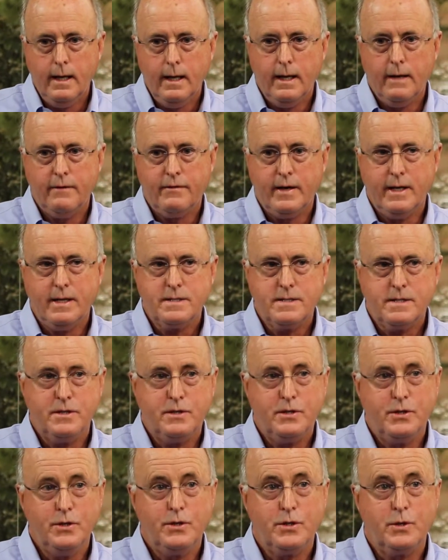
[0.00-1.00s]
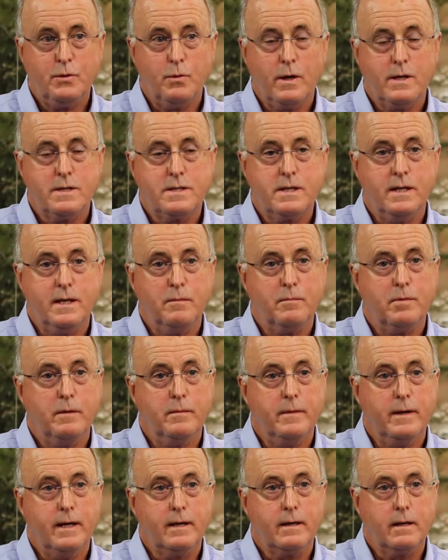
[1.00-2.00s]
If an institution wants to
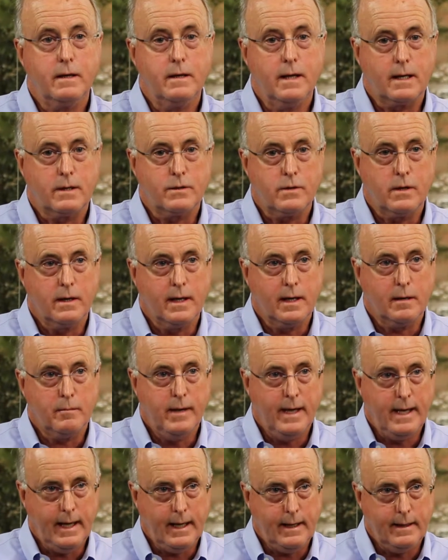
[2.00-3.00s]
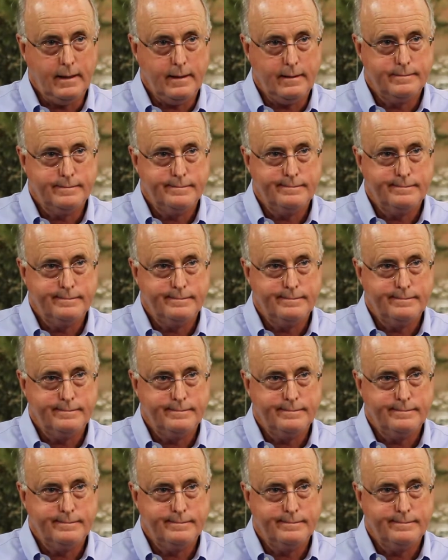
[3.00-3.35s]
implement electronic banking,